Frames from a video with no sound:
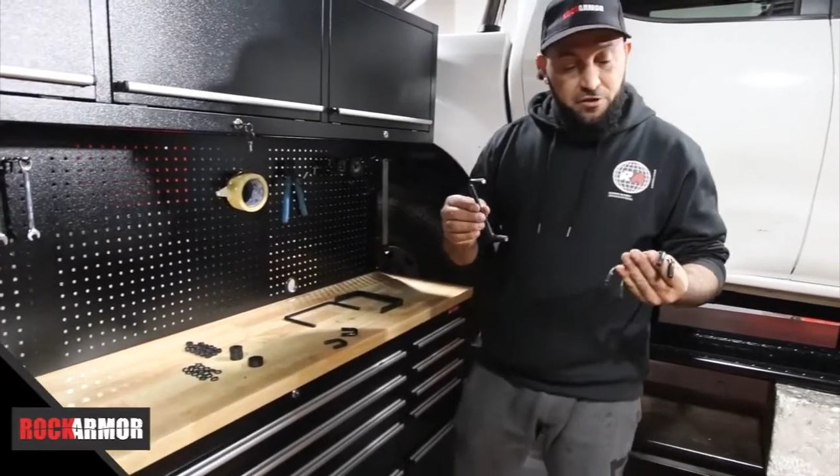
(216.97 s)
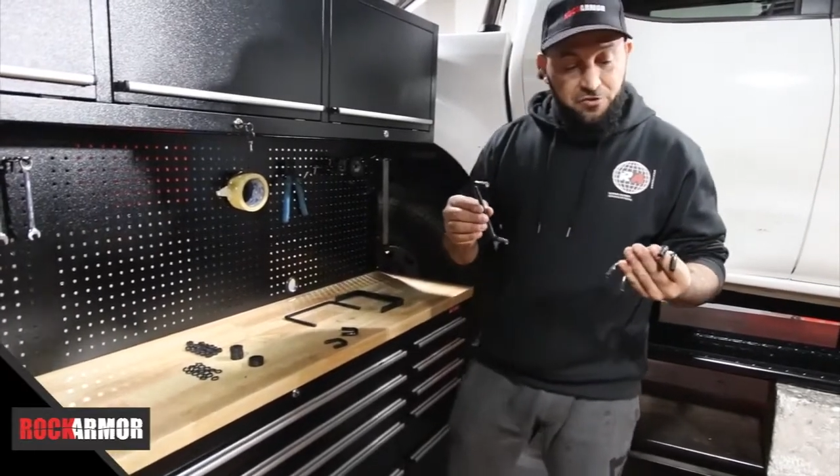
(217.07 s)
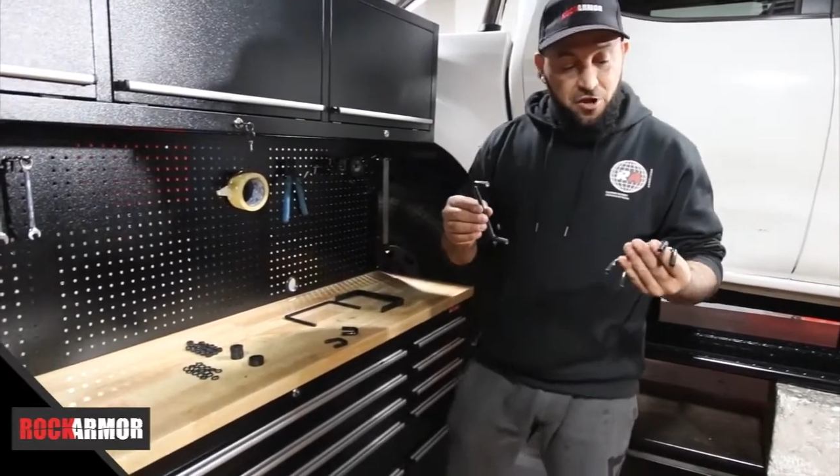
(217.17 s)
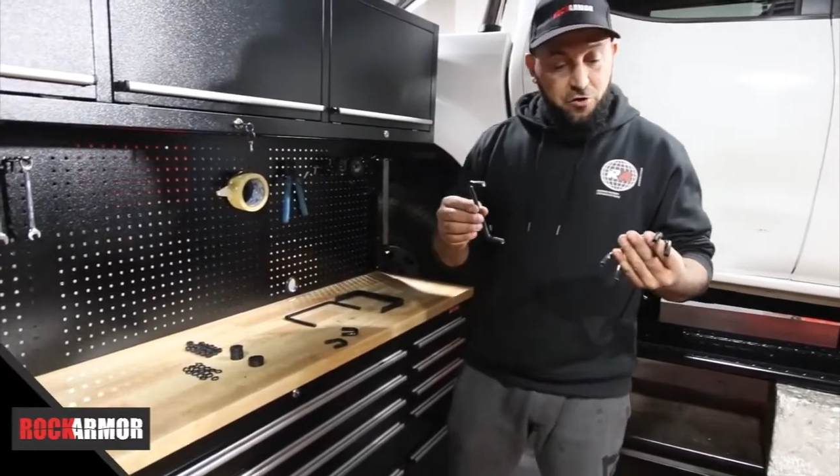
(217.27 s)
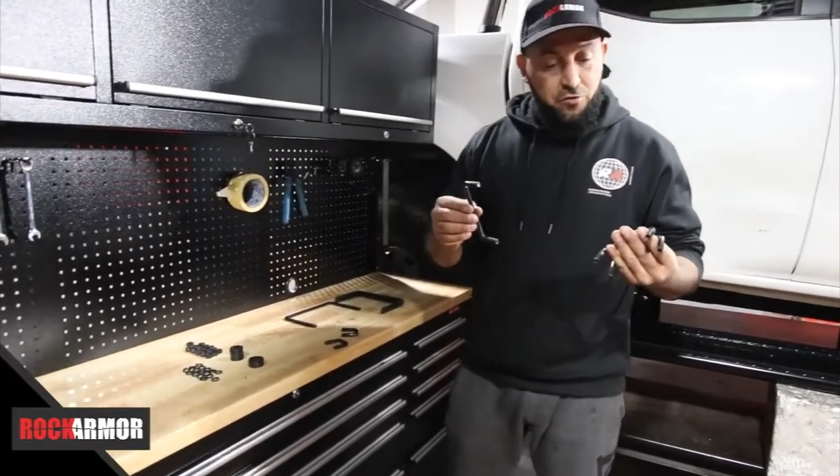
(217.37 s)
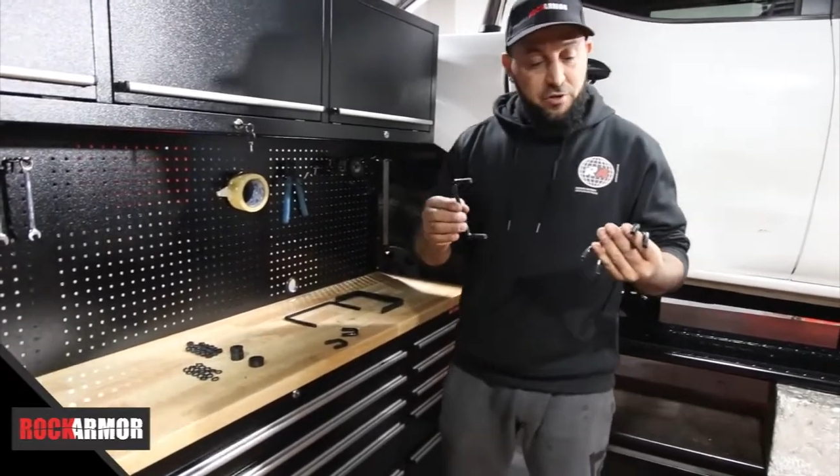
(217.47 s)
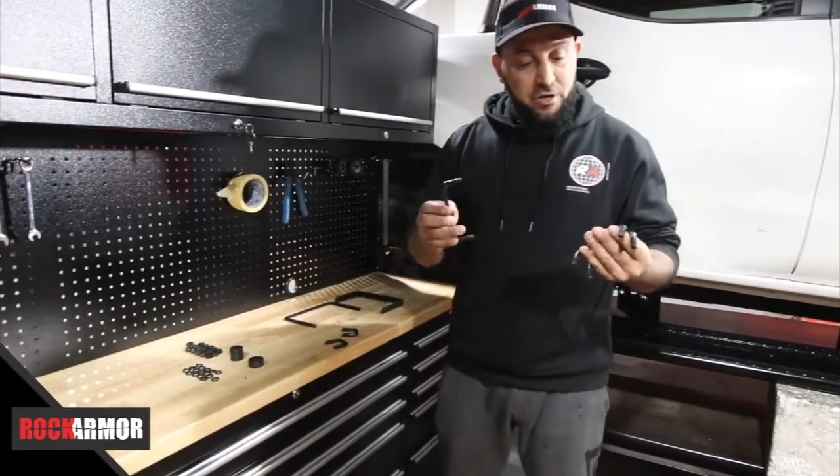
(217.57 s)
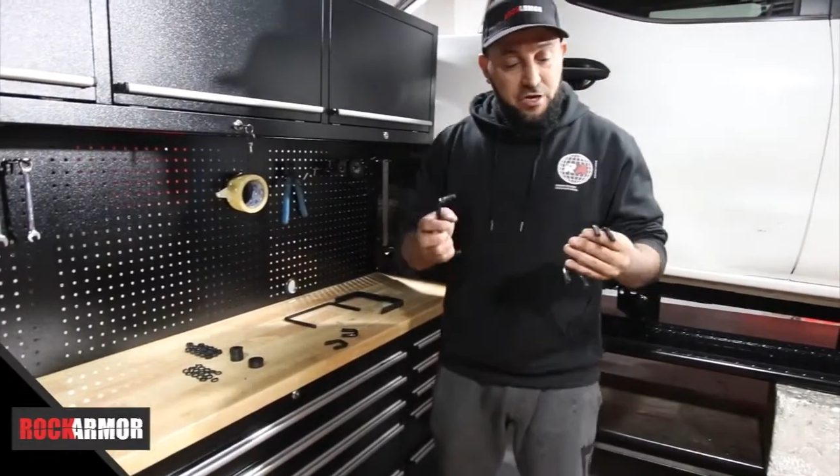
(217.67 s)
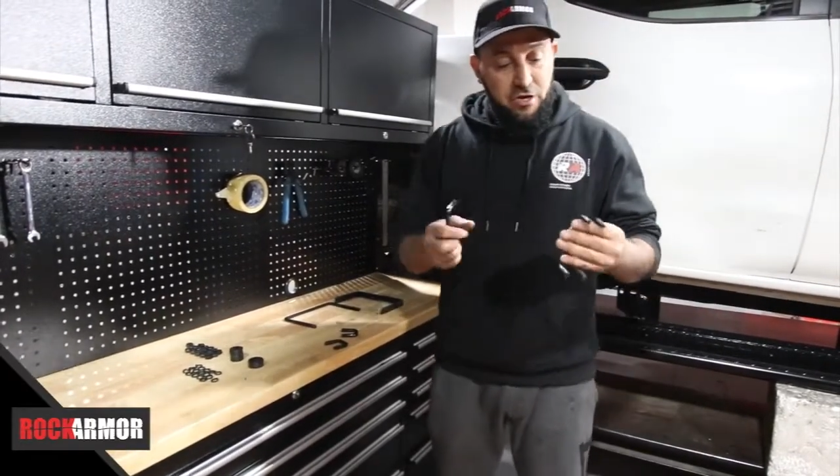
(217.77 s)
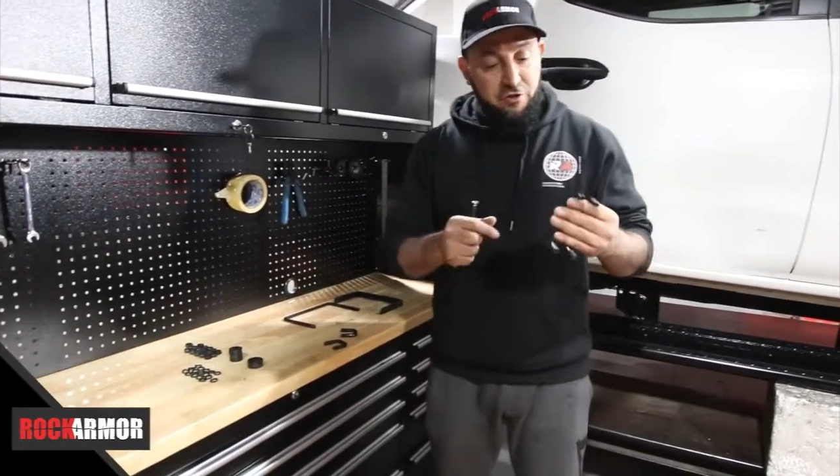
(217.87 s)
So
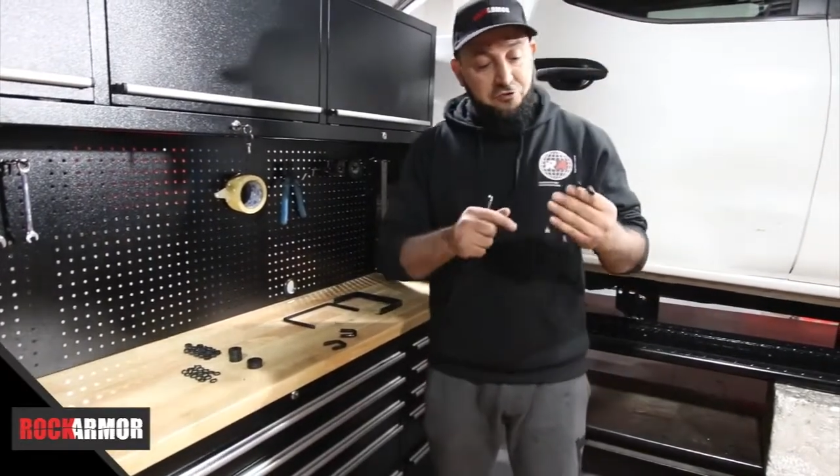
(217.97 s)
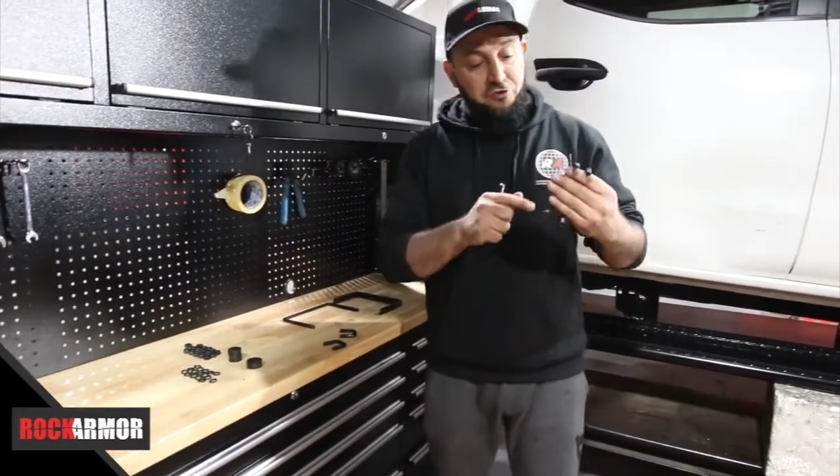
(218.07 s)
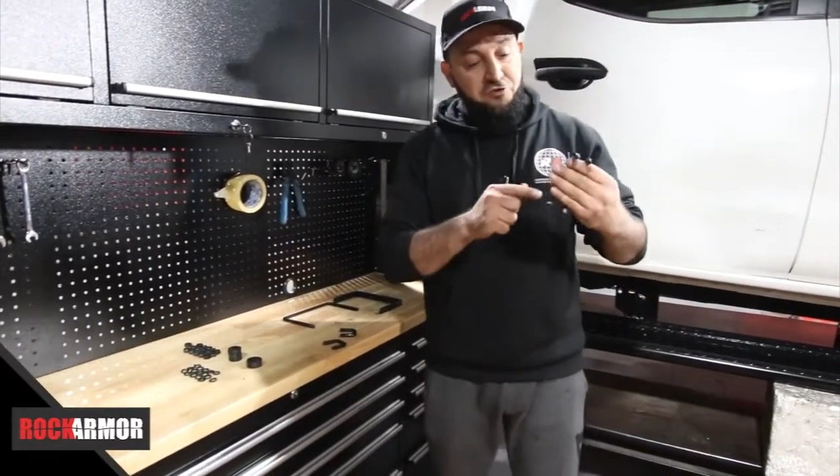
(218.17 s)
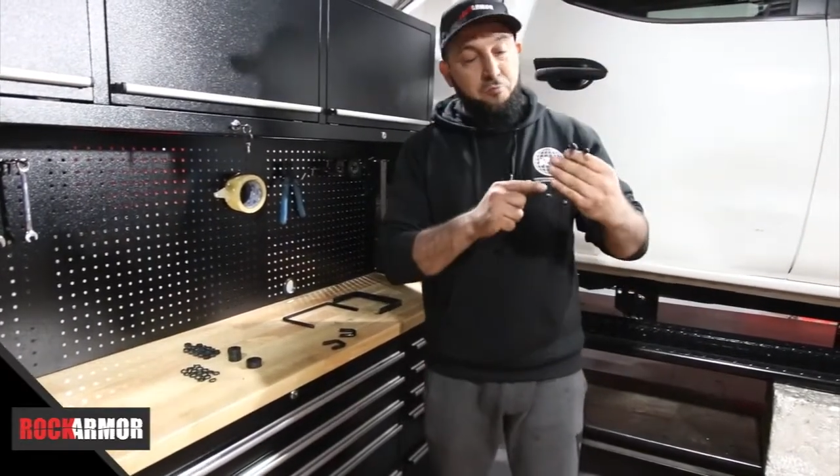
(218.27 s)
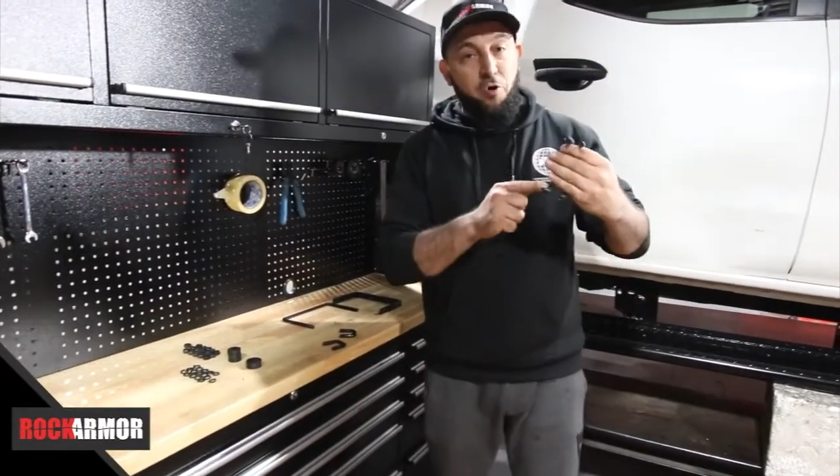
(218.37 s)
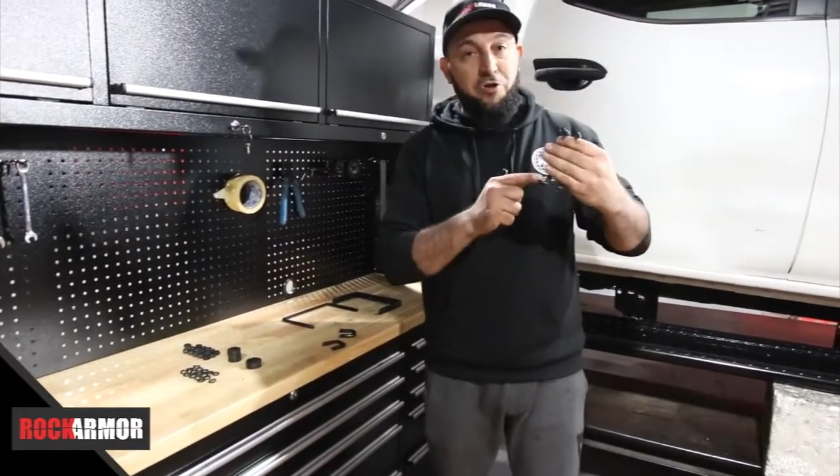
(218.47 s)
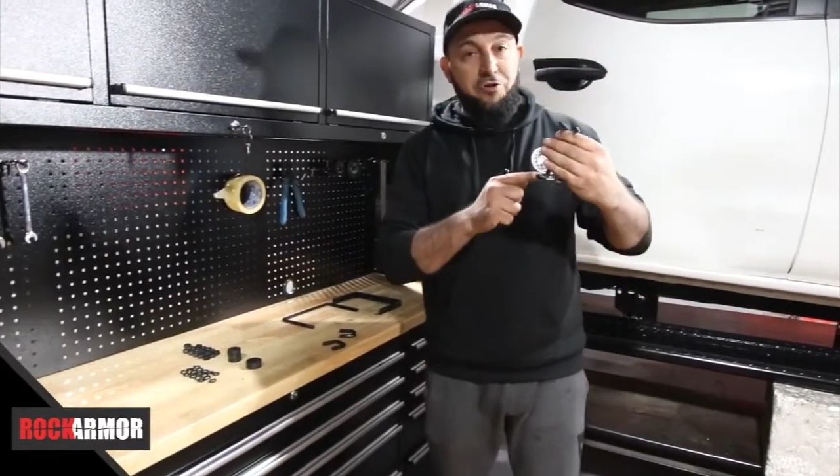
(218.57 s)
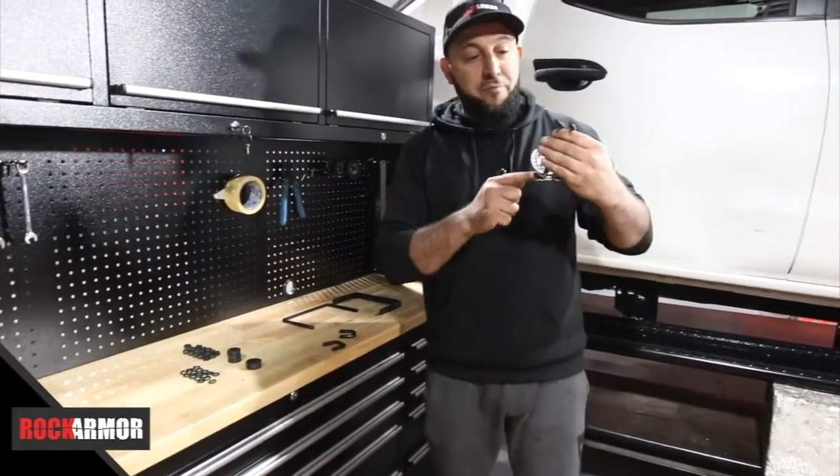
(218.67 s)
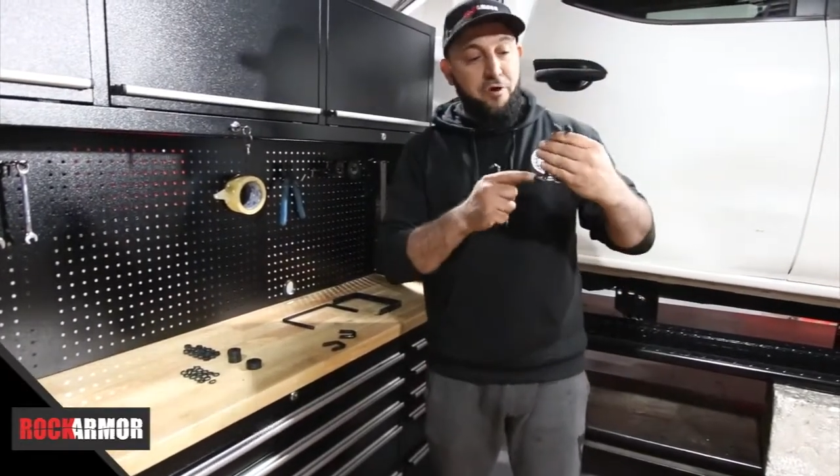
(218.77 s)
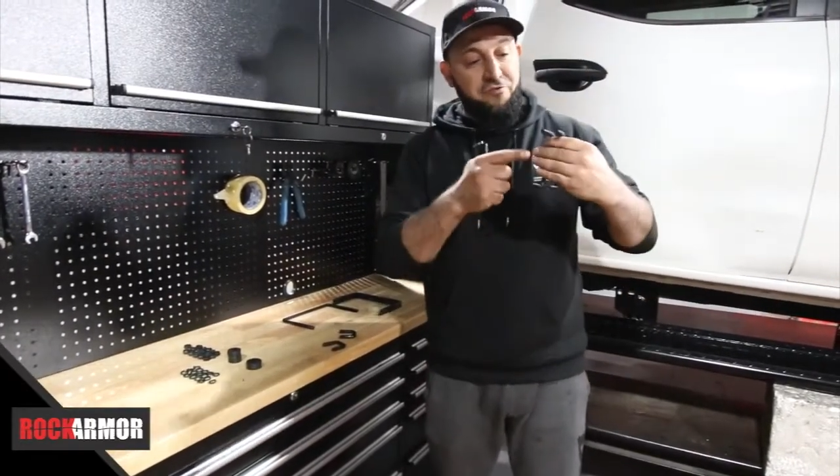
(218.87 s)
the 2 smaller
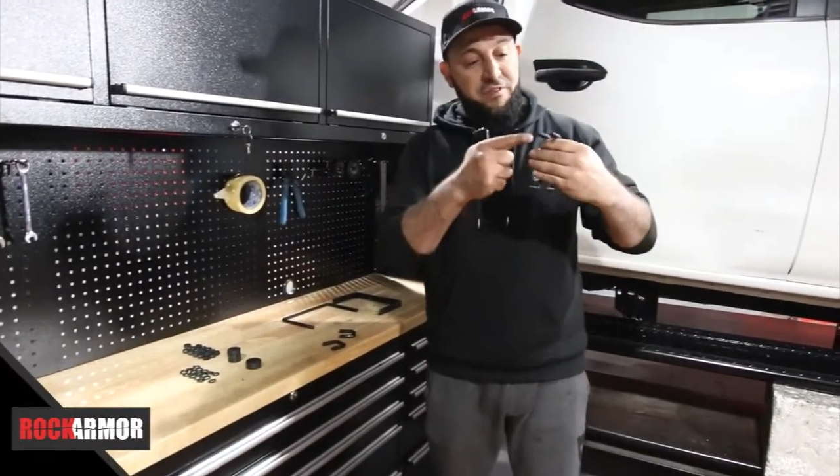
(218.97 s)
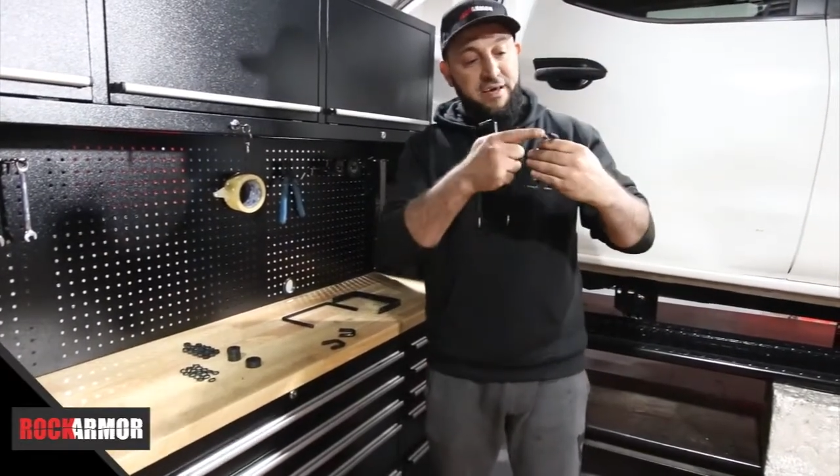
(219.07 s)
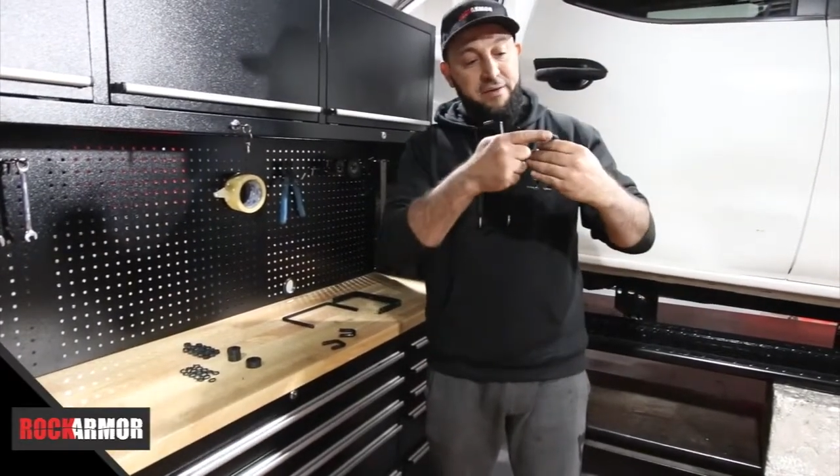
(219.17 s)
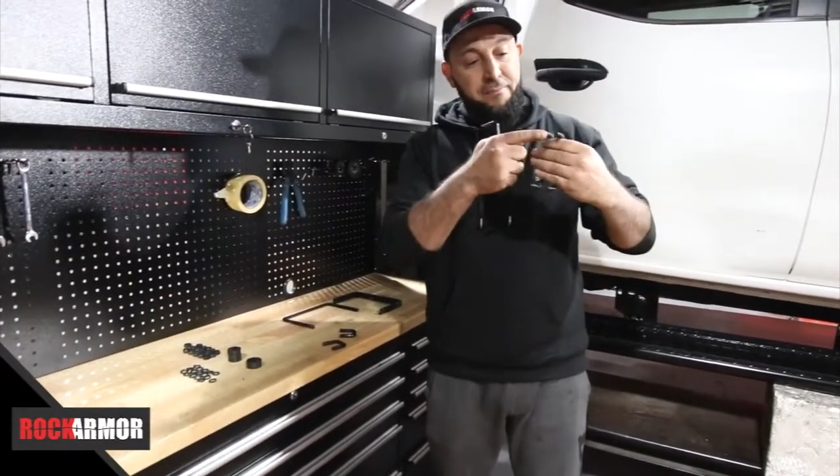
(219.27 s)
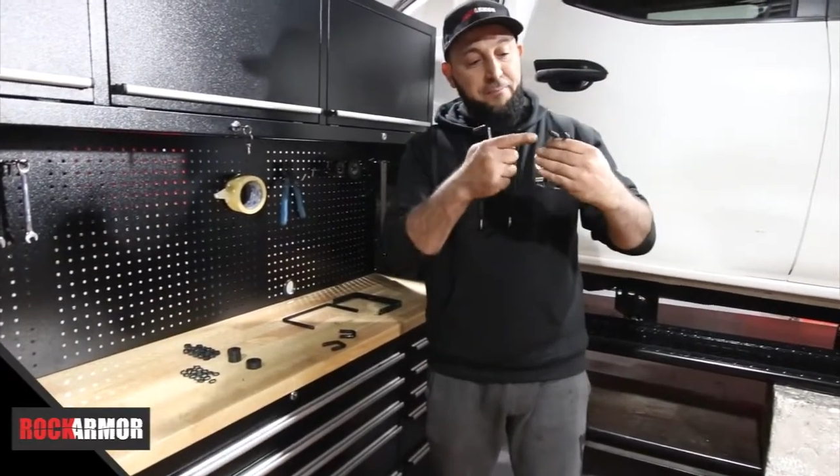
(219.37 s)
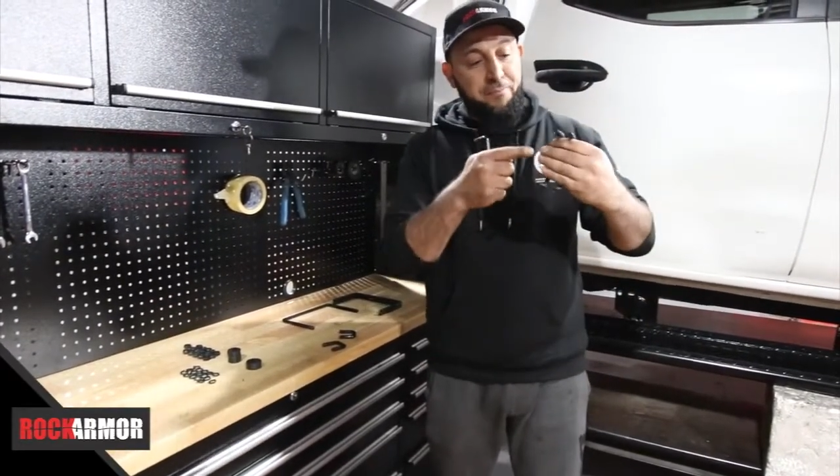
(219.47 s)
U-bolts there,